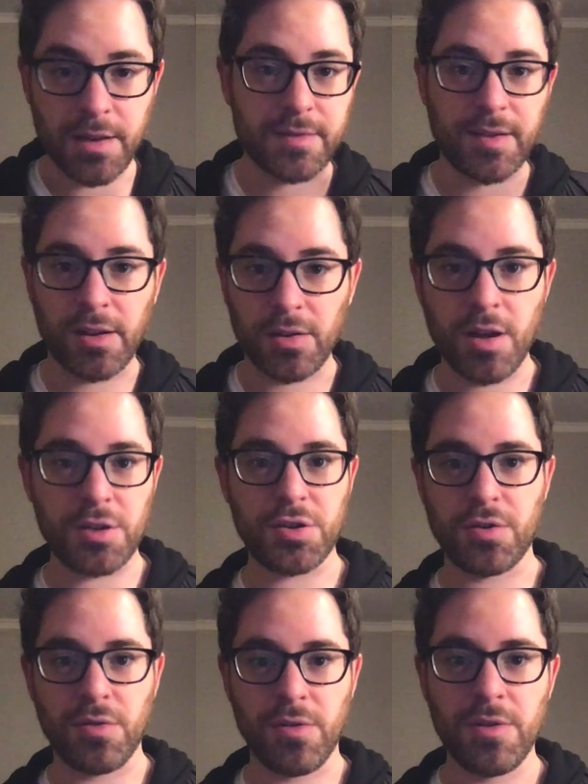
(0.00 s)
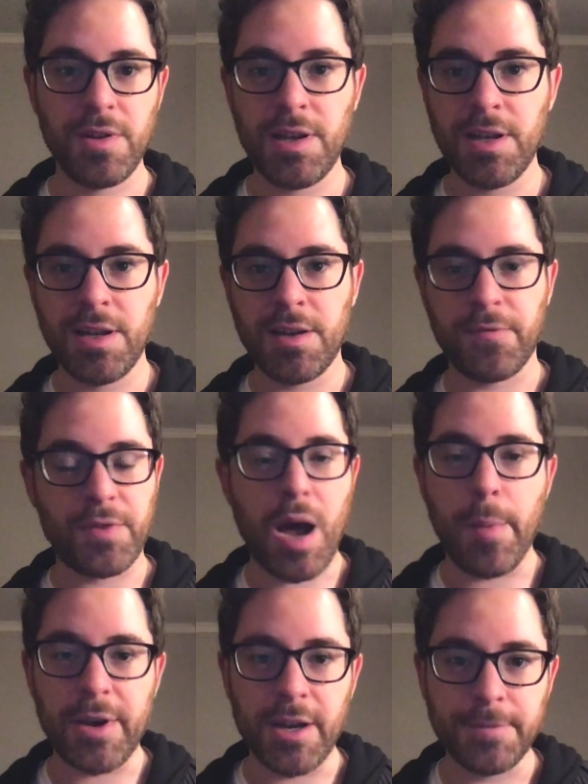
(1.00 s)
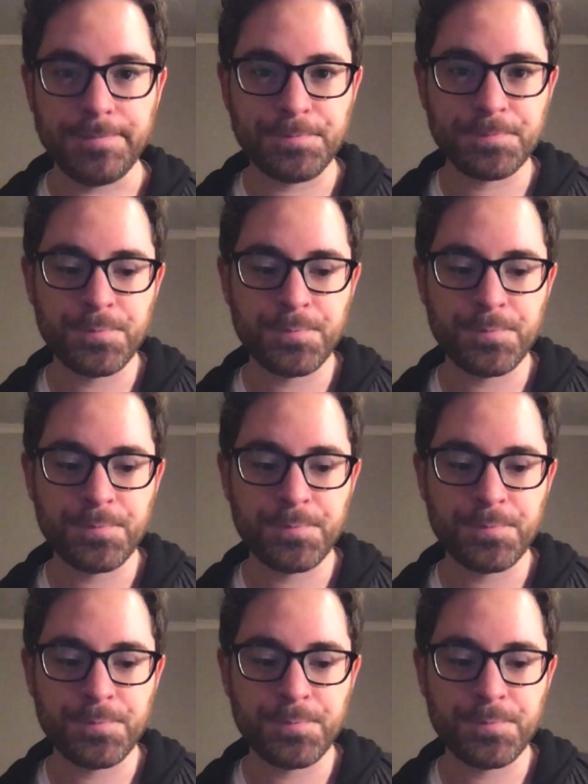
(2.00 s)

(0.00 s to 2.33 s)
a psychological phenomenon.